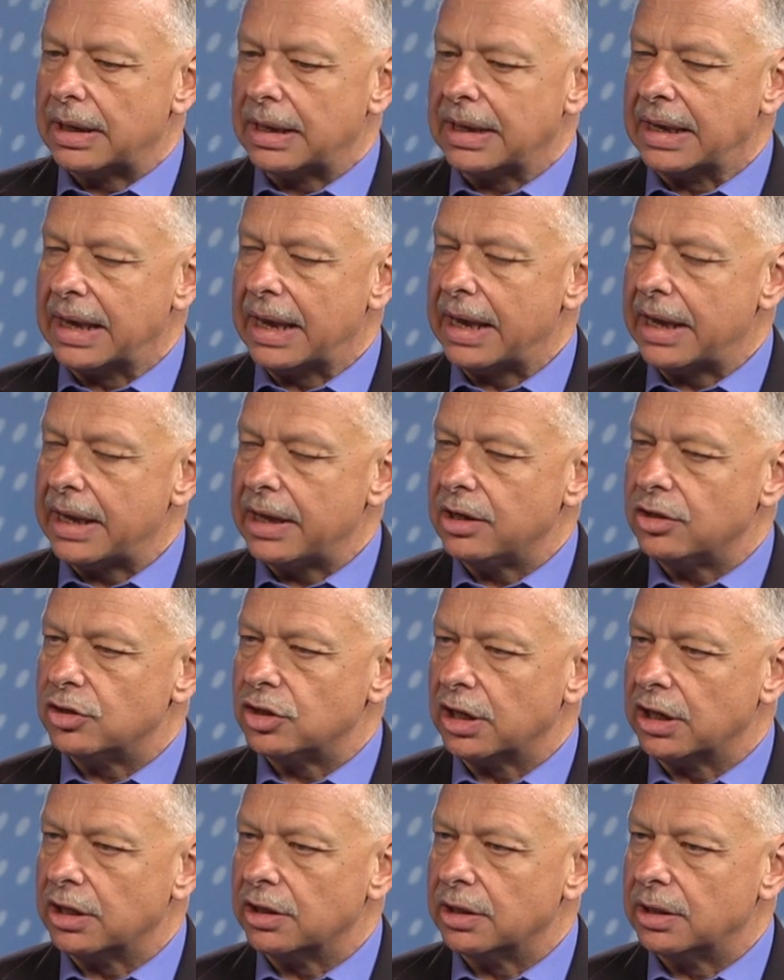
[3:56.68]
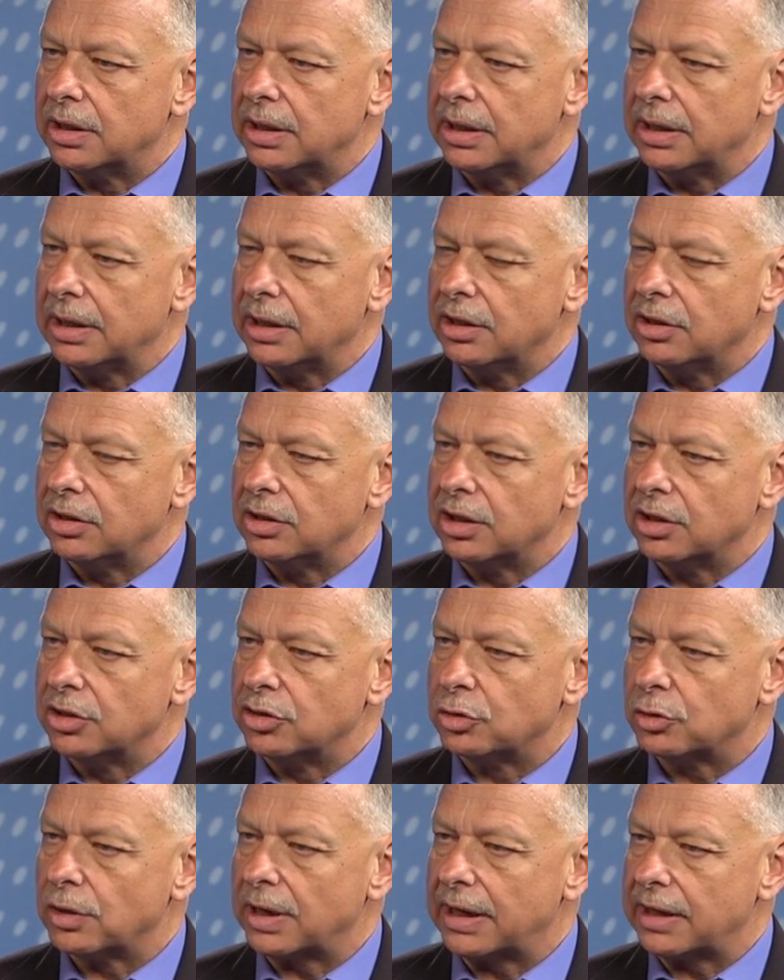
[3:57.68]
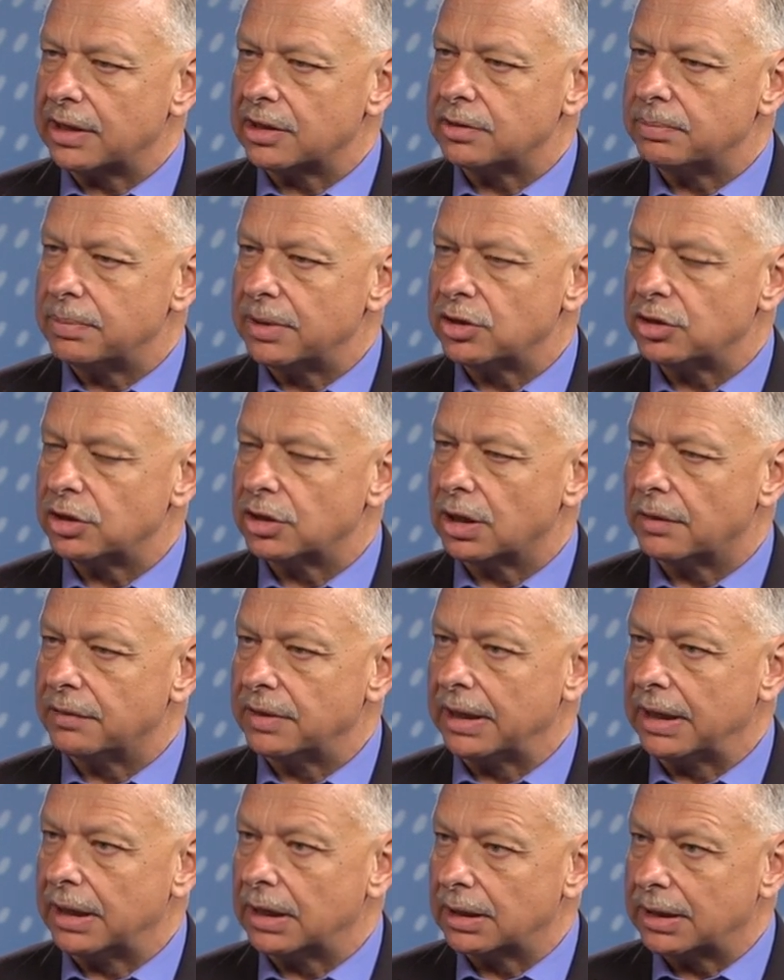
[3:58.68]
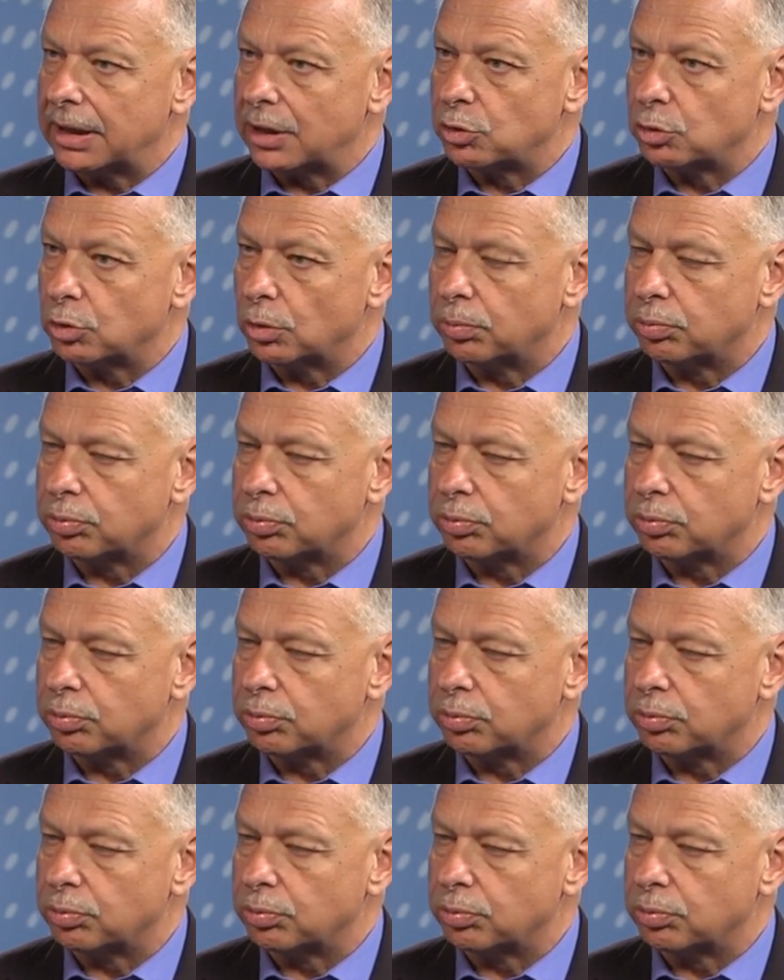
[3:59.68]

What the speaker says: engage in the transmission of the intellectual